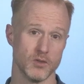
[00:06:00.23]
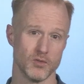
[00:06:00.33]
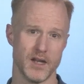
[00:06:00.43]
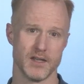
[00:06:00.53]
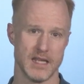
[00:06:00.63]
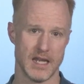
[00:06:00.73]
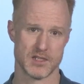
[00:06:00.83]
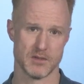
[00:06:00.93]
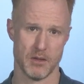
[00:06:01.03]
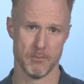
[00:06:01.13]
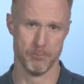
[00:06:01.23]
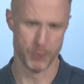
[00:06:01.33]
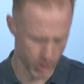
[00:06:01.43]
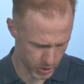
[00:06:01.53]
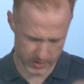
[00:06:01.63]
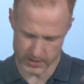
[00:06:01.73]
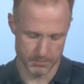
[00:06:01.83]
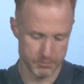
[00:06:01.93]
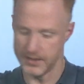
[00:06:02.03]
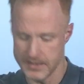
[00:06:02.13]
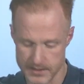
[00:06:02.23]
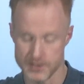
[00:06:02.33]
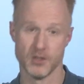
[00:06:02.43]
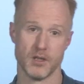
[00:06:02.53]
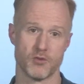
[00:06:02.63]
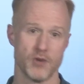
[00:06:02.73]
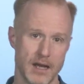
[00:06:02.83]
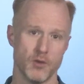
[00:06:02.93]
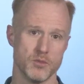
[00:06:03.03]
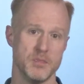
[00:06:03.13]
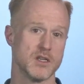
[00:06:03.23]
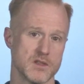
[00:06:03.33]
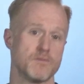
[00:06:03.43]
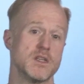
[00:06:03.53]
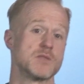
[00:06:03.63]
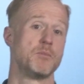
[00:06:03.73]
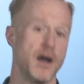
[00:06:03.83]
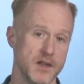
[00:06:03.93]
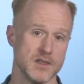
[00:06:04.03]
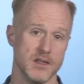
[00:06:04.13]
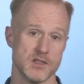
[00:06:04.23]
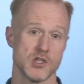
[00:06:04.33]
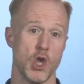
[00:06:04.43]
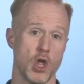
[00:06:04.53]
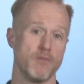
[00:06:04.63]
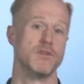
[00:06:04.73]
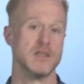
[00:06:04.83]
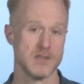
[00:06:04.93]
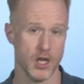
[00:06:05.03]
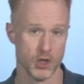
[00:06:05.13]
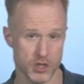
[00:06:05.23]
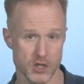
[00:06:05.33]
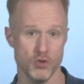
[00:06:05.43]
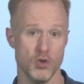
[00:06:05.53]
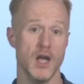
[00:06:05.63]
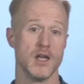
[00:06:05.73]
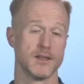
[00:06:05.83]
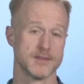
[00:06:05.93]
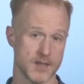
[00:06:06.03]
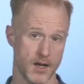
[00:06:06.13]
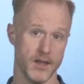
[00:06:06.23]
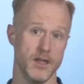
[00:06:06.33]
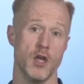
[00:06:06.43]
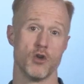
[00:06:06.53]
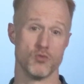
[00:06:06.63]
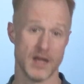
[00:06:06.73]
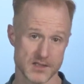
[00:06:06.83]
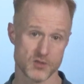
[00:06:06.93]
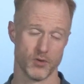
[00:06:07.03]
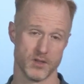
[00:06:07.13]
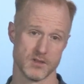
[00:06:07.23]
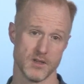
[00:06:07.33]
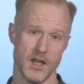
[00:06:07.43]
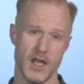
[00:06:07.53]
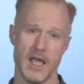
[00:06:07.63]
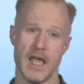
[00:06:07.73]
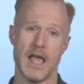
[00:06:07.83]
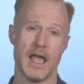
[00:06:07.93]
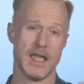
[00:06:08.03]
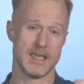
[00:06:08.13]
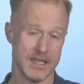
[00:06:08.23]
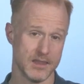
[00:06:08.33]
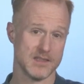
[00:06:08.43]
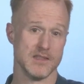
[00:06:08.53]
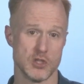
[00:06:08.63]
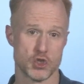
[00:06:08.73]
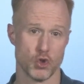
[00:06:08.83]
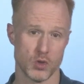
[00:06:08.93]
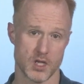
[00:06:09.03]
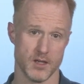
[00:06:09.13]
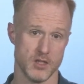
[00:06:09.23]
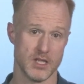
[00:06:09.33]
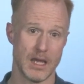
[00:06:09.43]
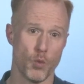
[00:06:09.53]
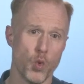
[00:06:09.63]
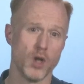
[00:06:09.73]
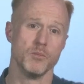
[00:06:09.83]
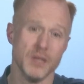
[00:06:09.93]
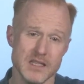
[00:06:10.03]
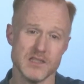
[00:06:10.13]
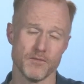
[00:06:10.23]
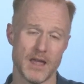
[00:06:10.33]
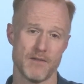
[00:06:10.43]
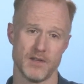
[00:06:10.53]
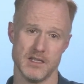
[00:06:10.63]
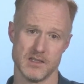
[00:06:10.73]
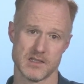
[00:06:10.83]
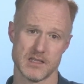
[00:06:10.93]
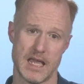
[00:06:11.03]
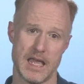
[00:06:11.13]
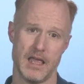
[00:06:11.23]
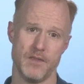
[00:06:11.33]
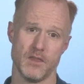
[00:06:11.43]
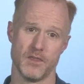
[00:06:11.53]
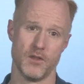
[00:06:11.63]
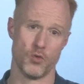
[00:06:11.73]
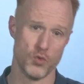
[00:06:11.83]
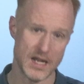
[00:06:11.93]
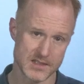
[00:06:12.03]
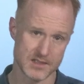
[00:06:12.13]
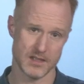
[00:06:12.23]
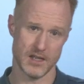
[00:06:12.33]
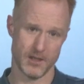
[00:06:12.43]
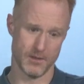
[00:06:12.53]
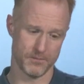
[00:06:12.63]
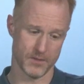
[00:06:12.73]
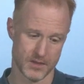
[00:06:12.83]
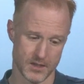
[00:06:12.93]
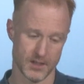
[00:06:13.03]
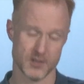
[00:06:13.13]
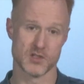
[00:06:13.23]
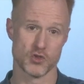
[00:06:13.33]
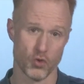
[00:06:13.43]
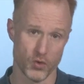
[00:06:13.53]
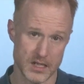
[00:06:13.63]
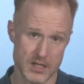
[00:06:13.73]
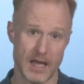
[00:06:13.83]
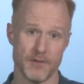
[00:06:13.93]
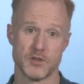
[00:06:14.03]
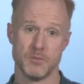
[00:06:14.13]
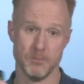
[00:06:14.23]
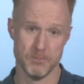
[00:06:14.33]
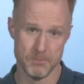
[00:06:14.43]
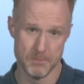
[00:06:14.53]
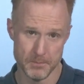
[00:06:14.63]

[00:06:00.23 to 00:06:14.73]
right? He has burned completely to the ground because of the spiciness of this new Thai restaurant. Again, this is a shortcut. You get one piece of evidence, and the rest of the story you have to